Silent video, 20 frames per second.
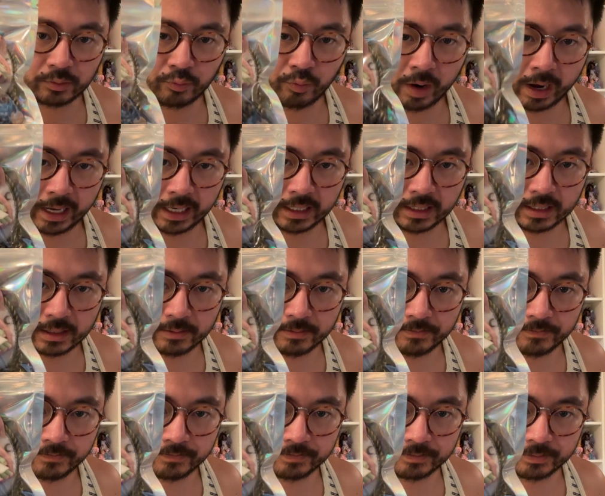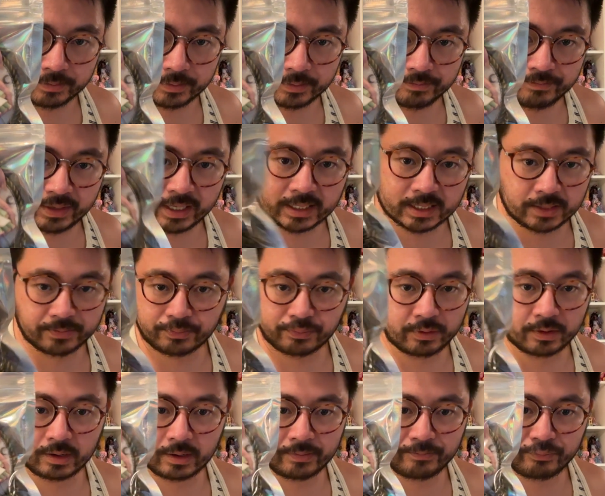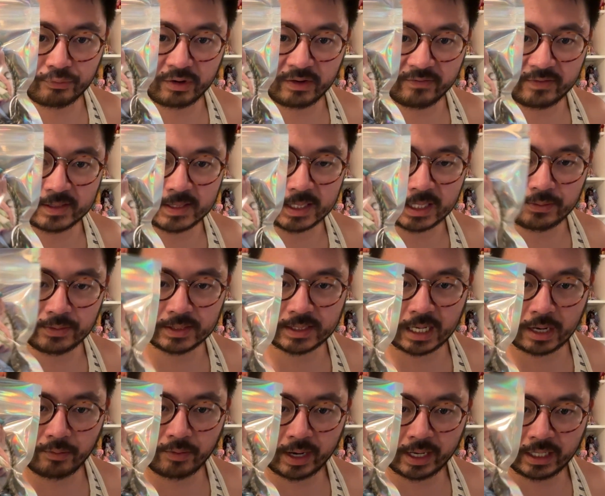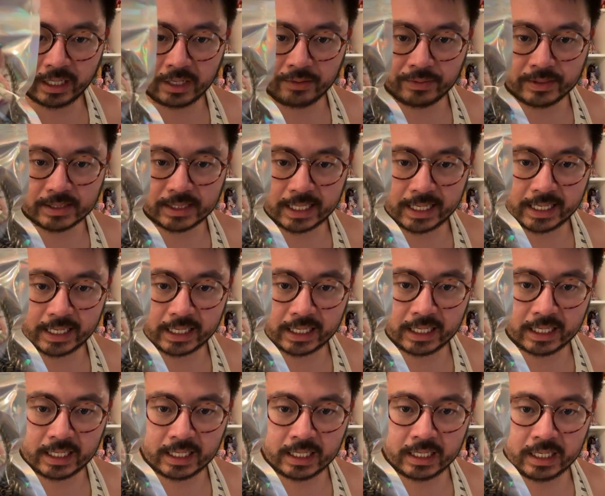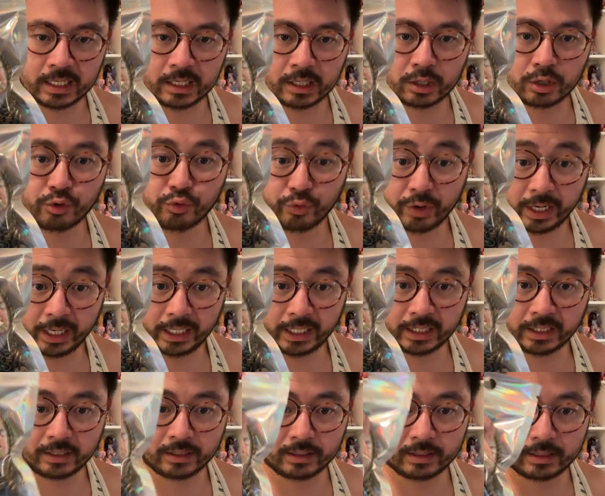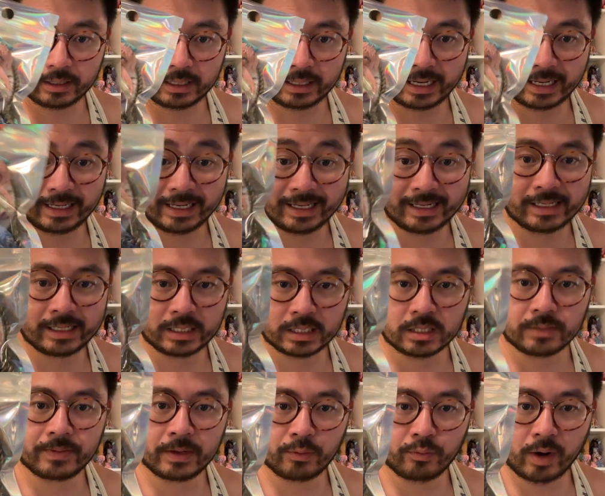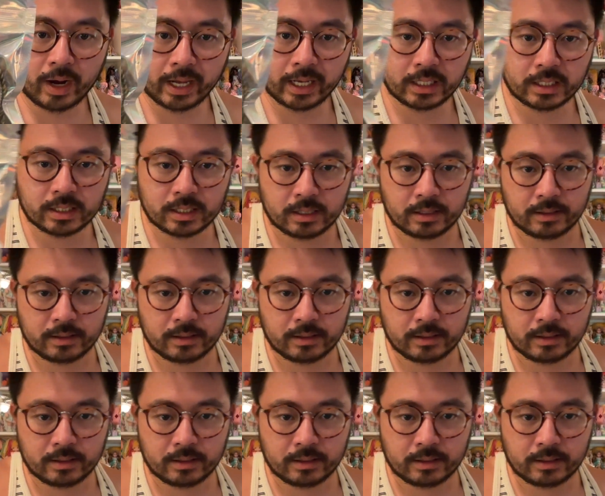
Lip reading: white because it previously was not white. It was like green, and I needed it to be white.